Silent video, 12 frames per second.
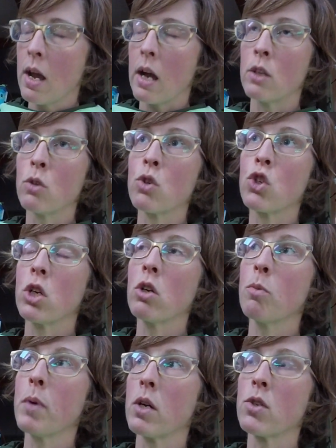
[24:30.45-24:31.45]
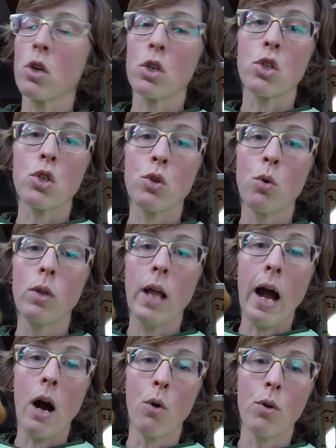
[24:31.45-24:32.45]
And those jingle bells are so
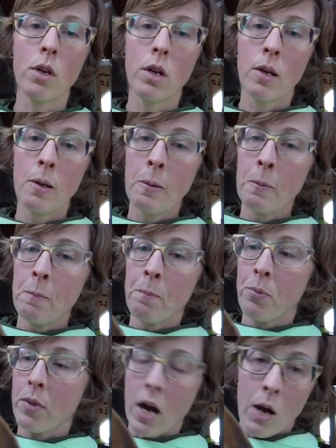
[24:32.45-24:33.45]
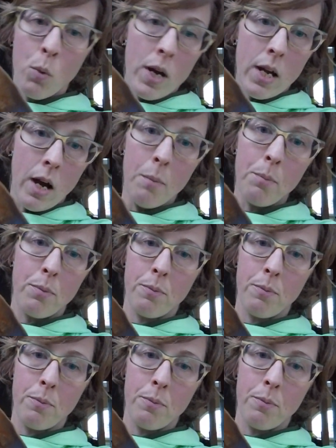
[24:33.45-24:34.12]
loud, I wake up